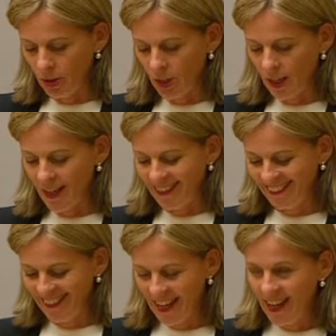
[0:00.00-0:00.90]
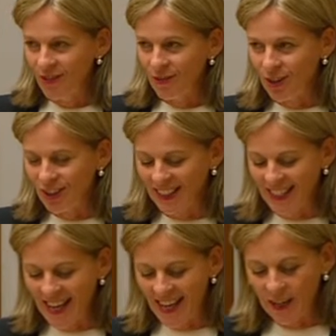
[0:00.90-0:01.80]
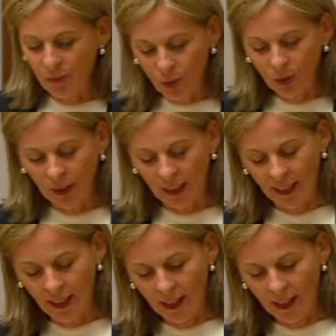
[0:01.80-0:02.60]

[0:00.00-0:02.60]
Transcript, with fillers: Chair. Firstly and importantly,